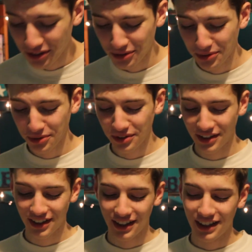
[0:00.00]

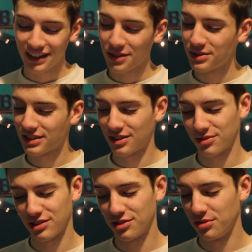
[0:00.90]
Oh, that one
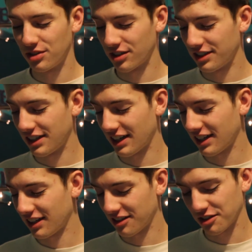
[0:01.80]
sounds too dirty. I
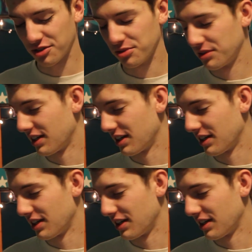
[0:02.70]
can't include